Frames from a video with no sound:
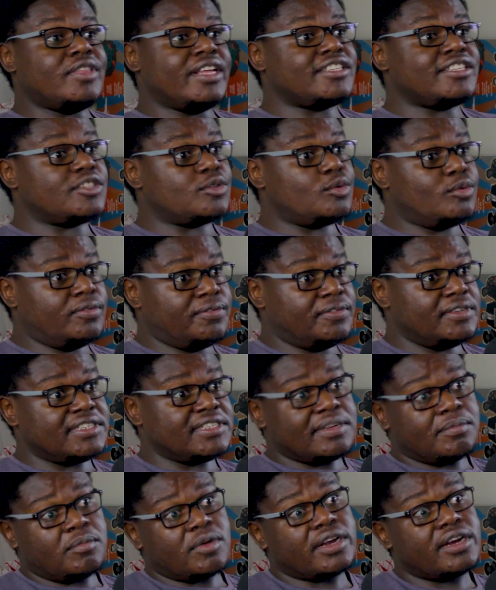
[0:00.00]
that's school fees
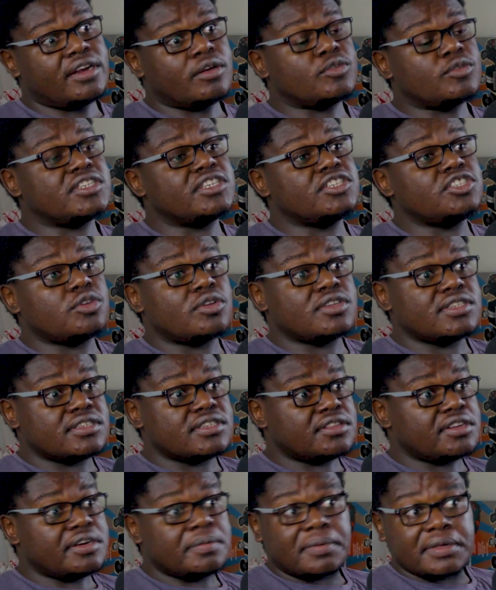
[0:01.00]
in St. John's
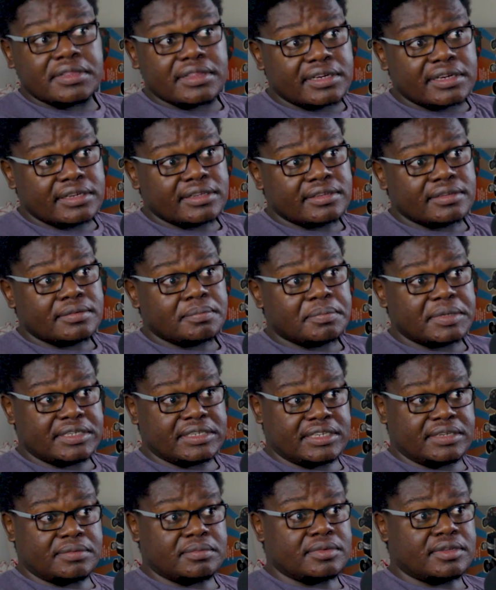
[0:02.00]
3.3 per
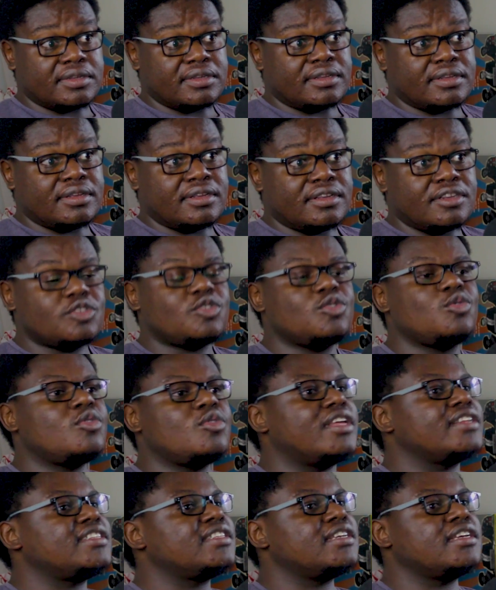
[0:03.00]
term. To you,
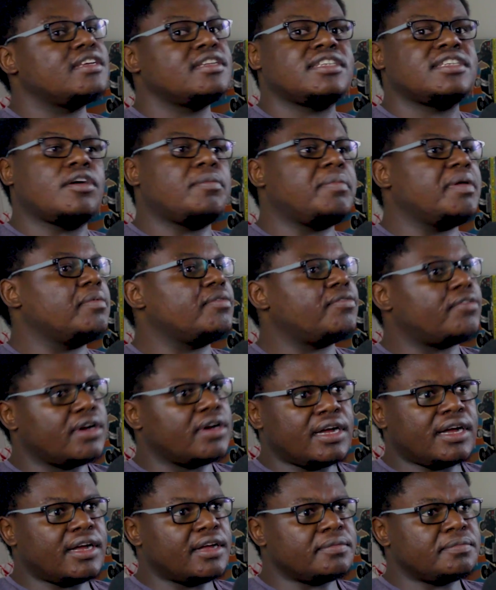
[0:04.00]
that's a down payment for a car.